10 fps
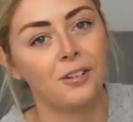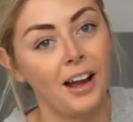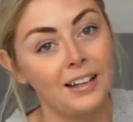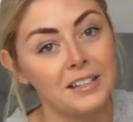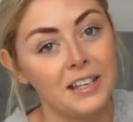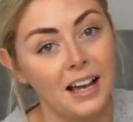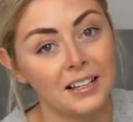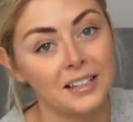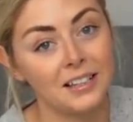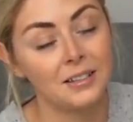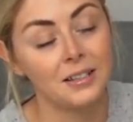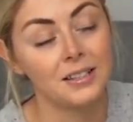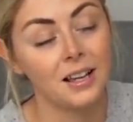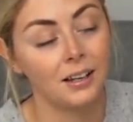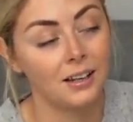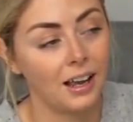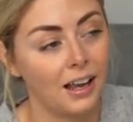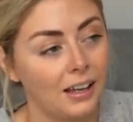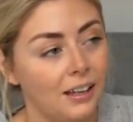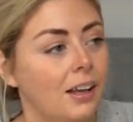Right, yes, it is
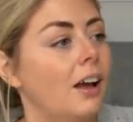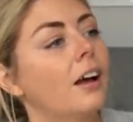Sunday.